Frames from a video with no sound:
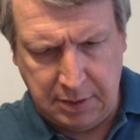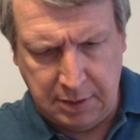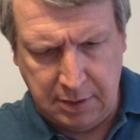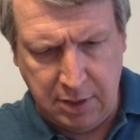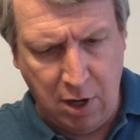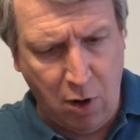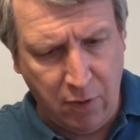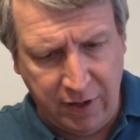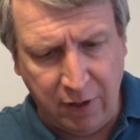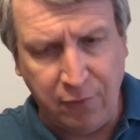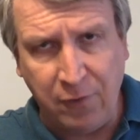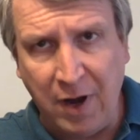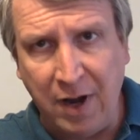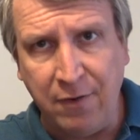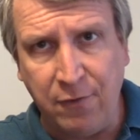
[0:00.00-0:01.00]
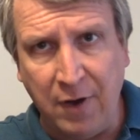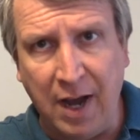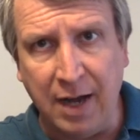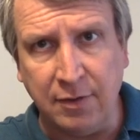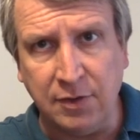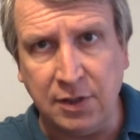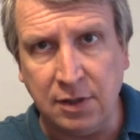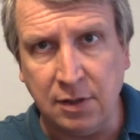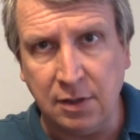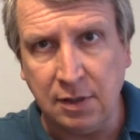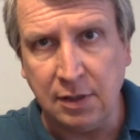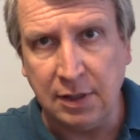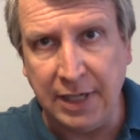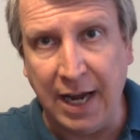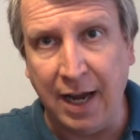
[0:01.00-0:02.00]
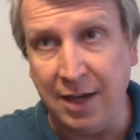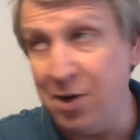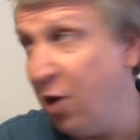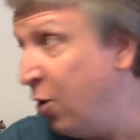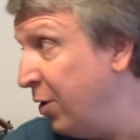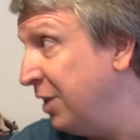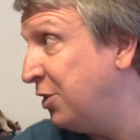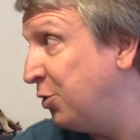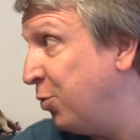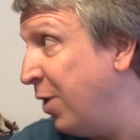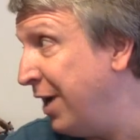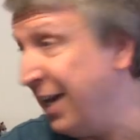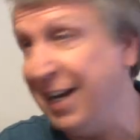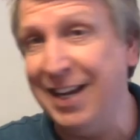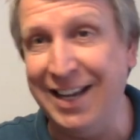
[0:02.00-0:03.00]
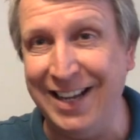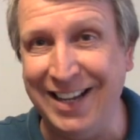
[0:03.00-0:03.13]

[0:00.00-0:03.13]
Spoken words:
No, they're 5/5s. Yeah, no, it's 20.